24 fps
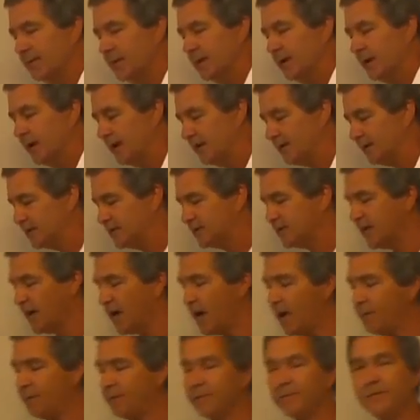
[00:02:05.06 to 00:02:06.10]
On the
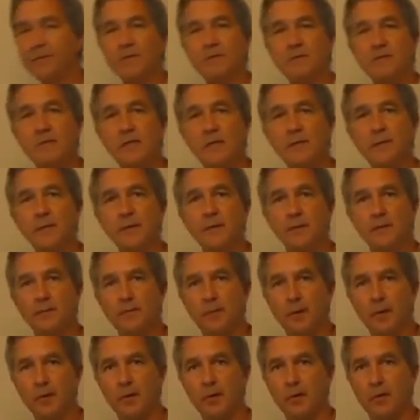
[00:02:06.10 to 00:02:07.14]
top of the tibia
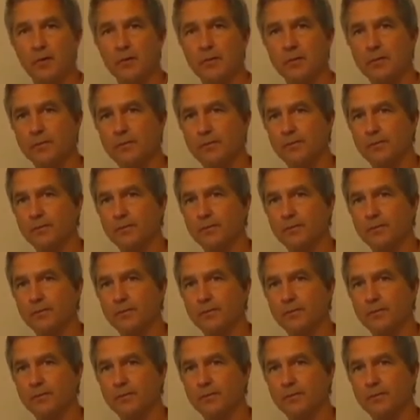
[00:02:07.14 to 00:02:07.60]
bone,